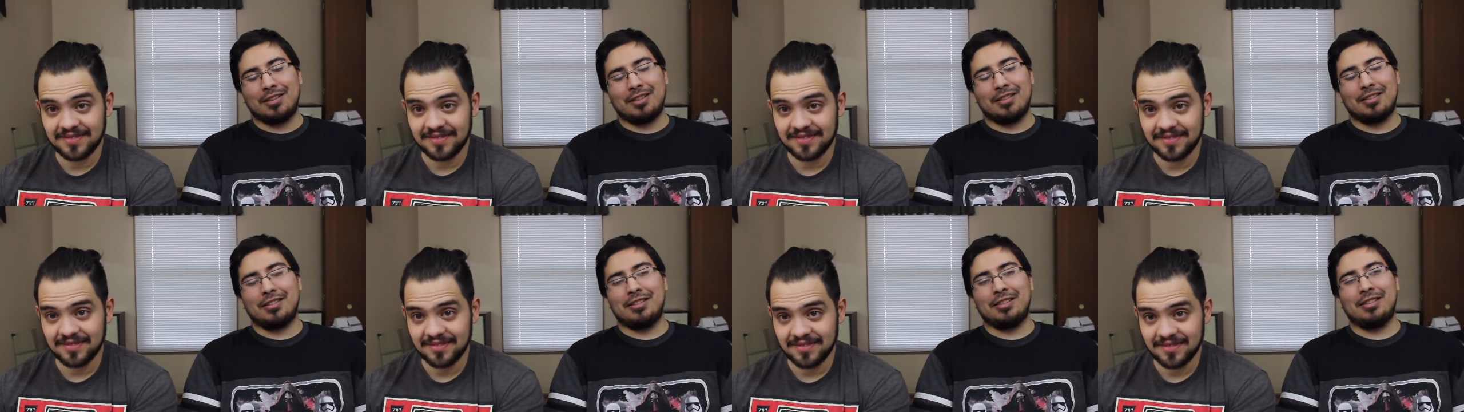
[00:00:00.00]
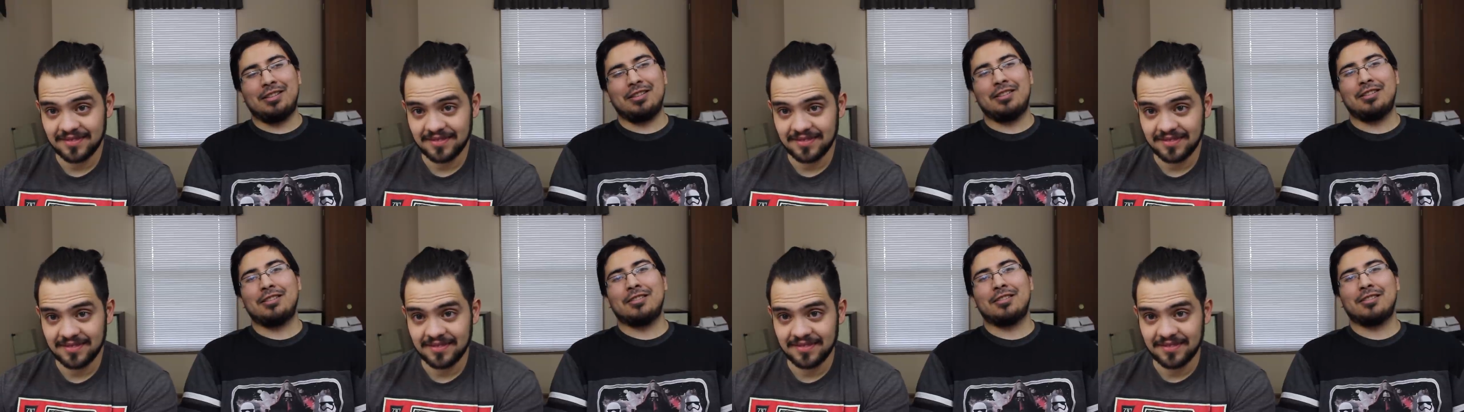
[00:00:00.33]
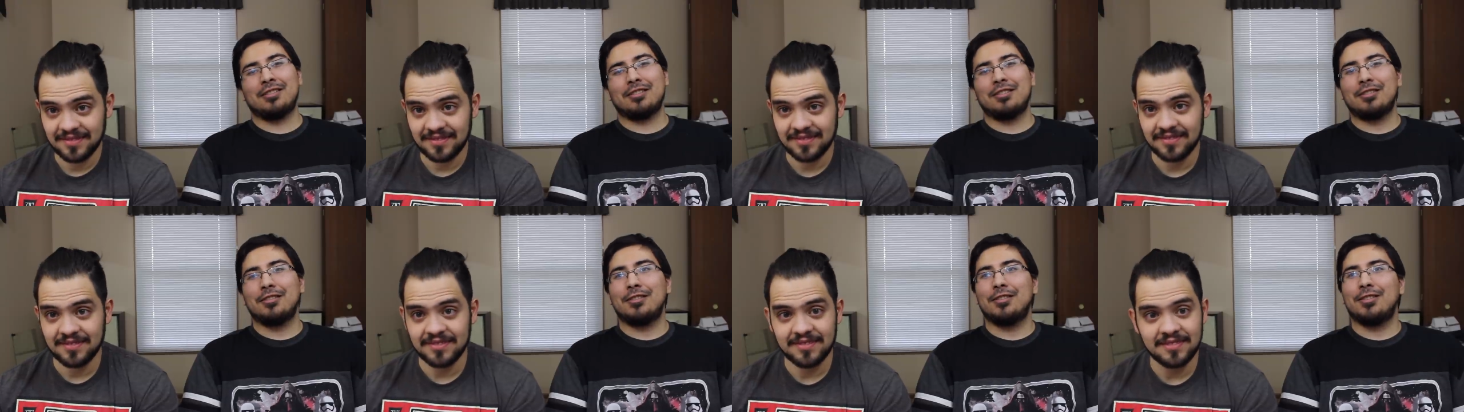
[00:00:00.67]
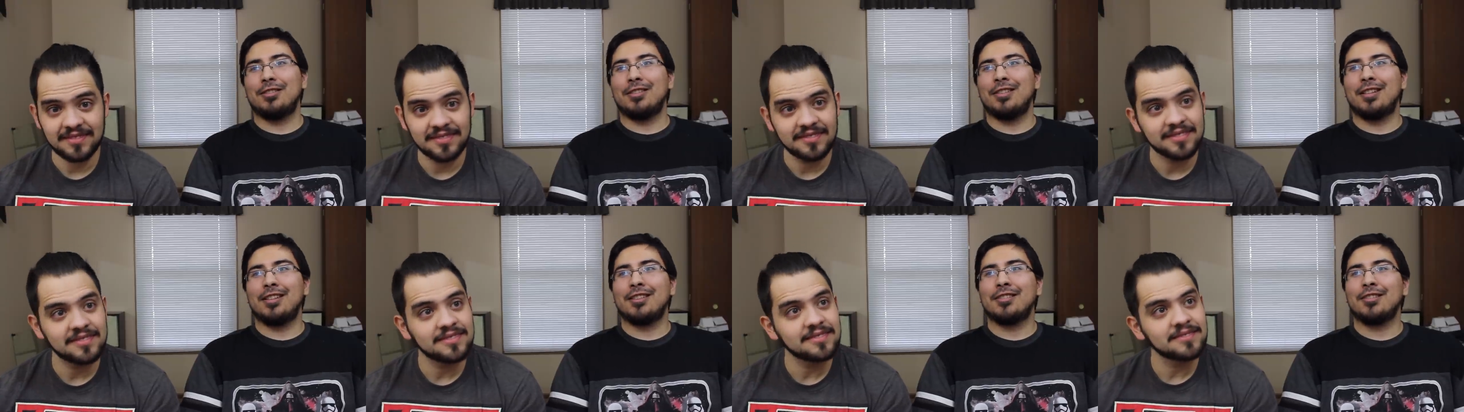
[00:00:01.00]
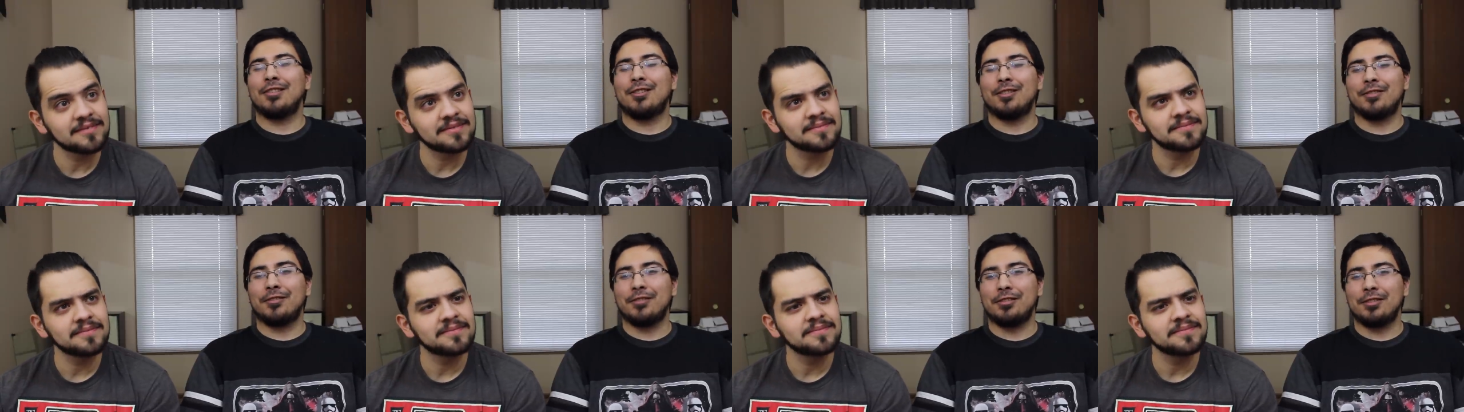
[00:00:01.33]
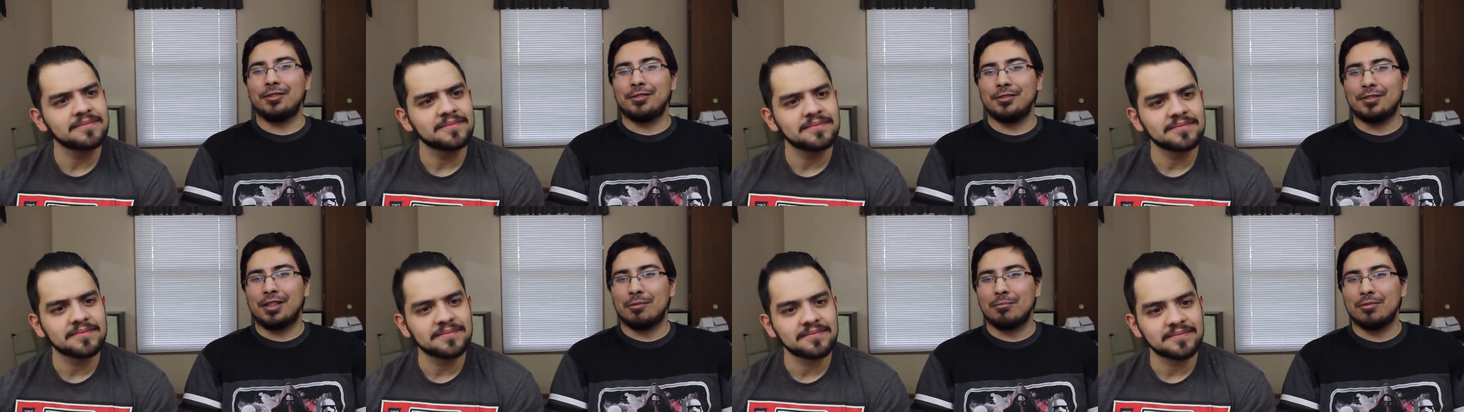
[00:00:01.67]
Speaker 1: like years ago, and I saw a
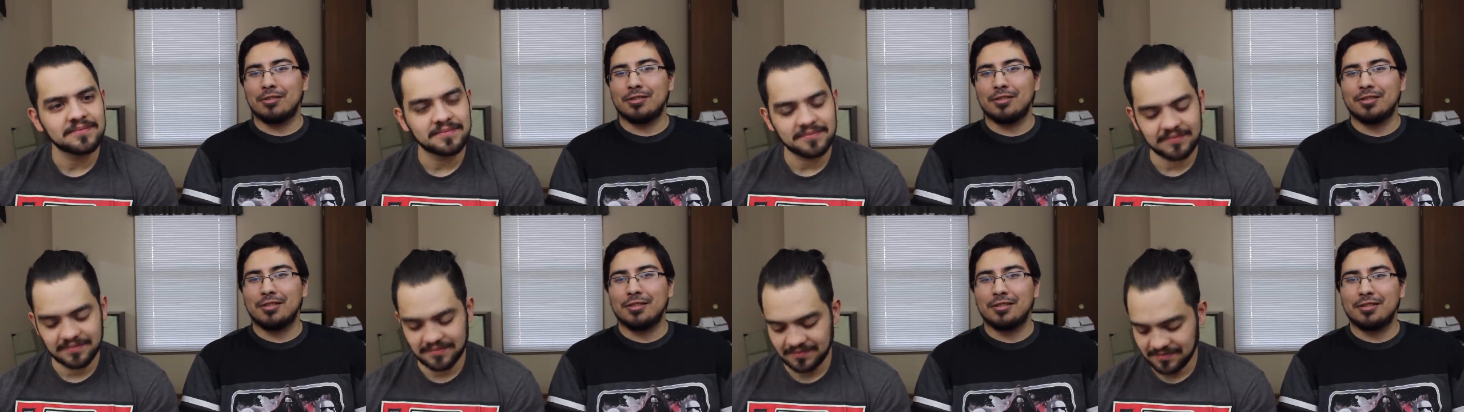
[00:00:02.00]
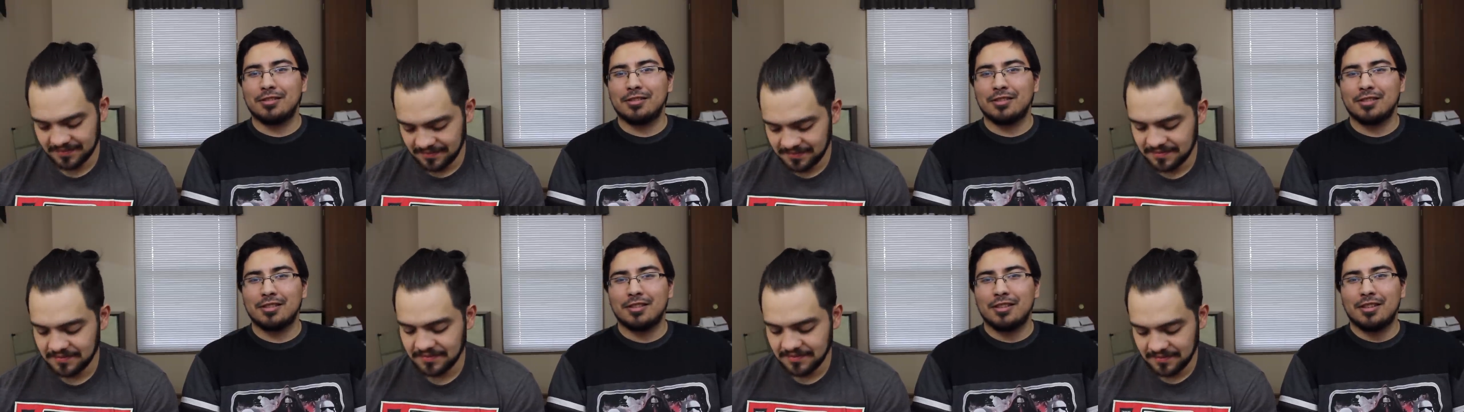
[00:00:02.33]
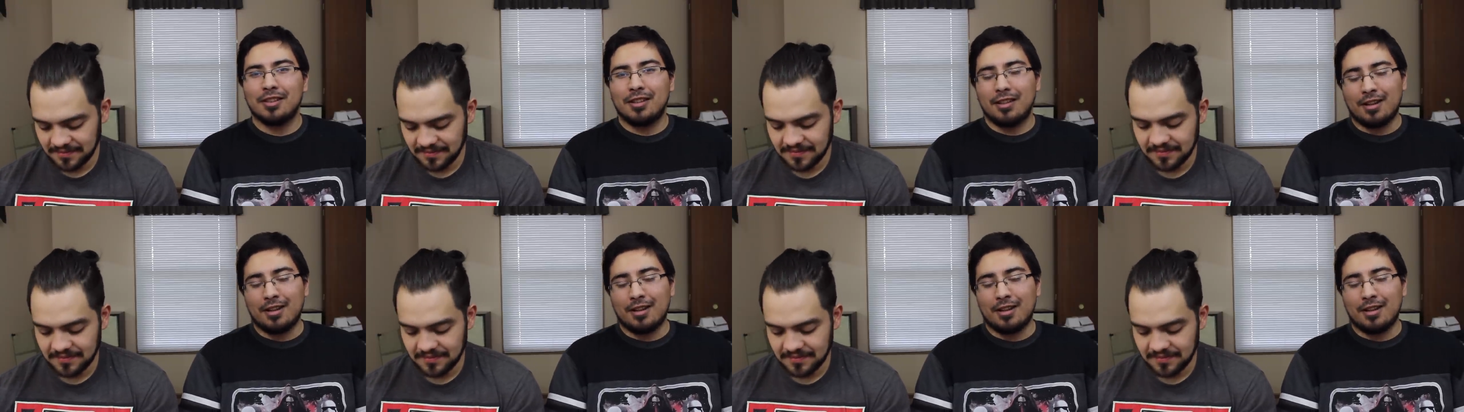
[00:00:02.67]
few episodes.